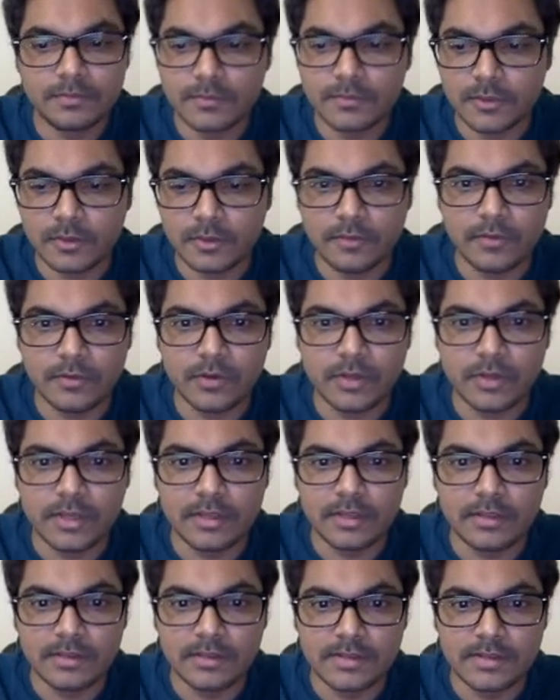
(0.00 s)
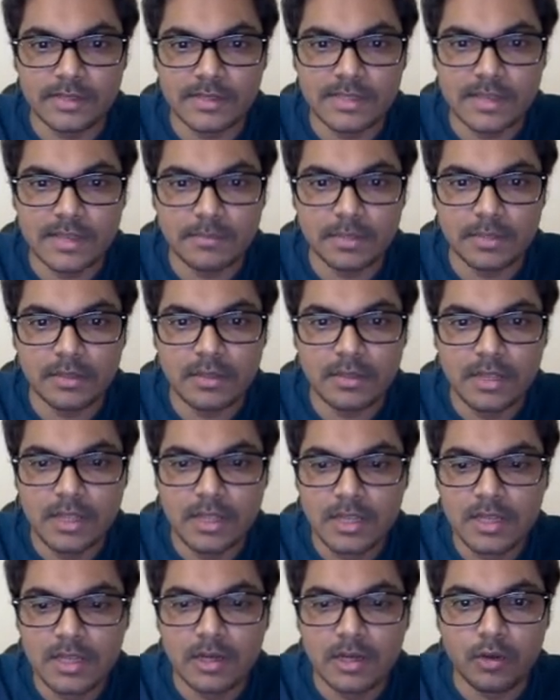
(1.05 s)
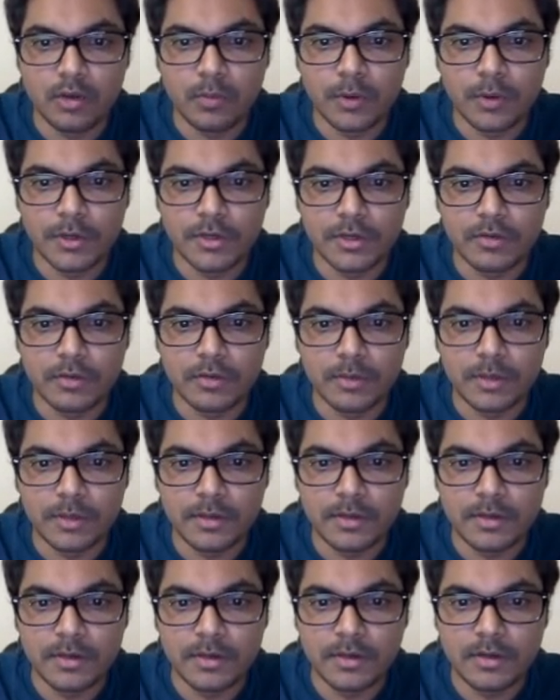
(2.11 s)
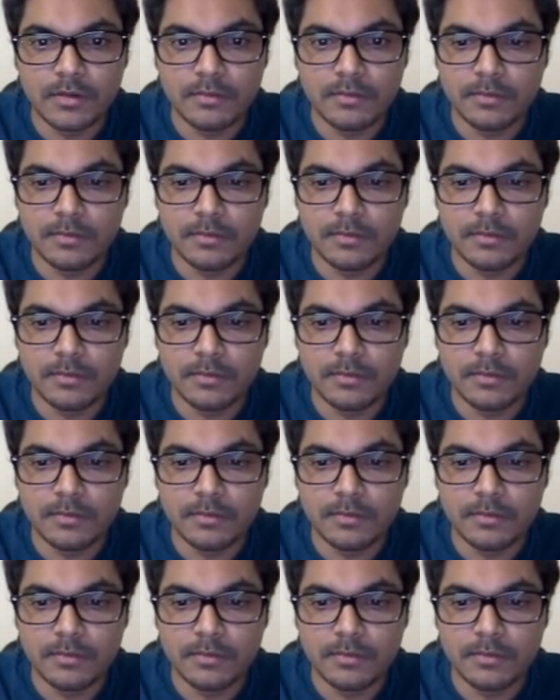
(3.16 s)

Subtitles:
Okay, if we take this example, low pointer will be here,